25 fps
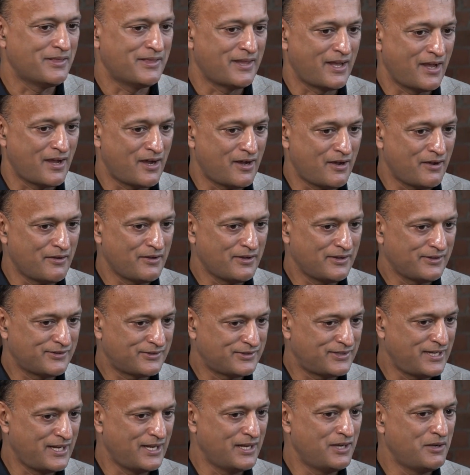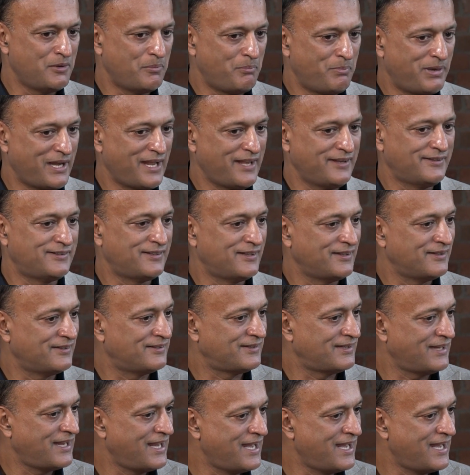There are still places